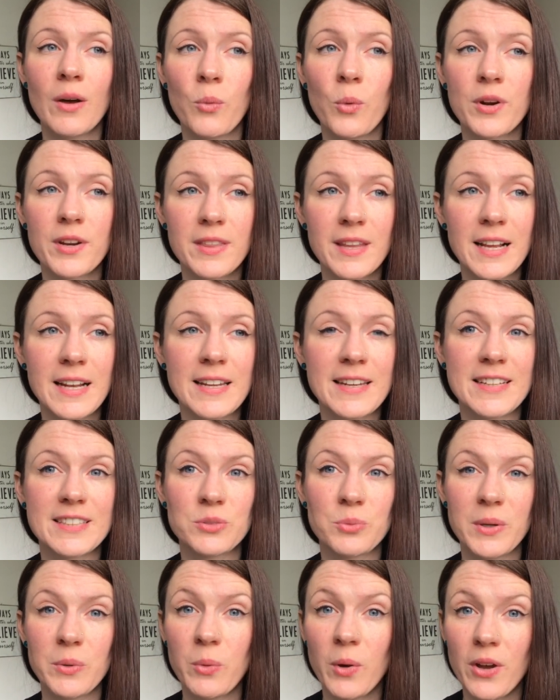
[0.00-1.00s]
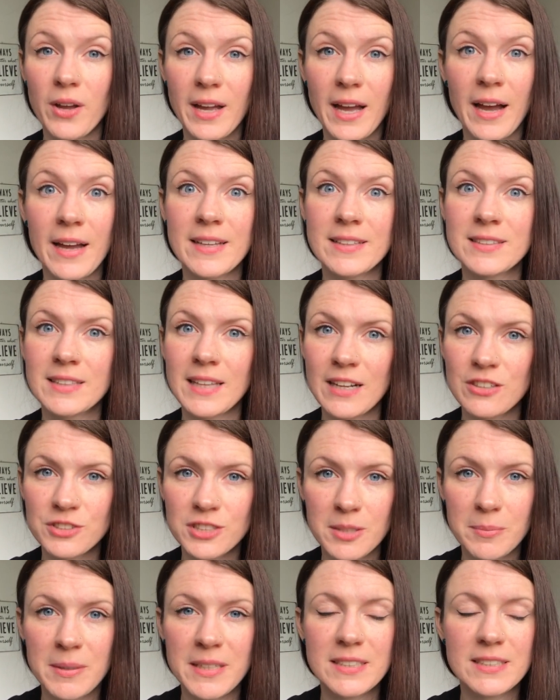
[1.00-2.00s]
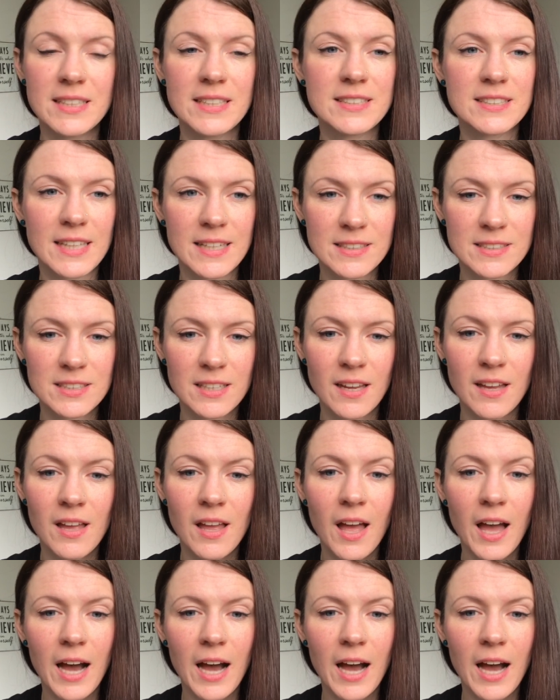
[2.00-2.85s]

One of the clinics we work at is the LGBT centre,